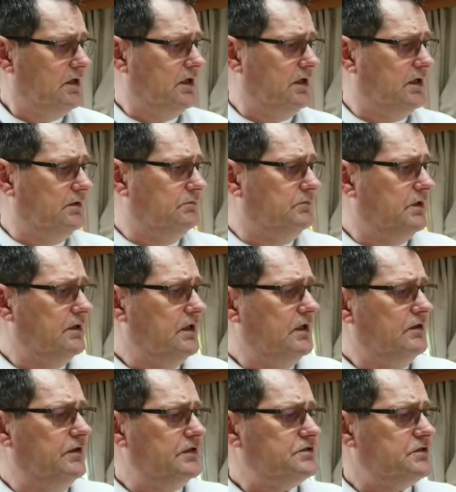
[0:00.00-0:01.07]
Um,
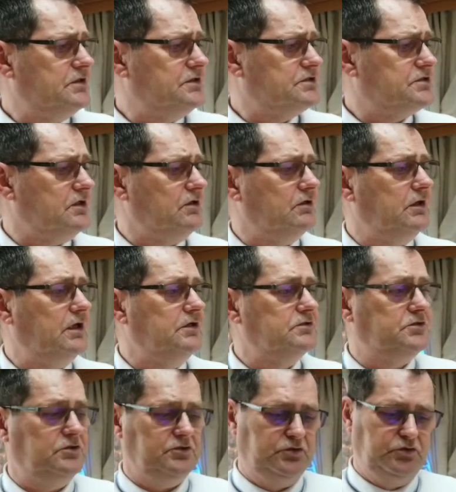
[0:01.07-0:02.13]
this is
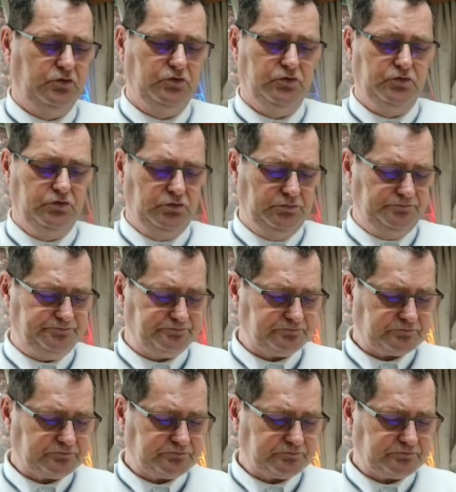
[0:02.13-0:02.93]
linked to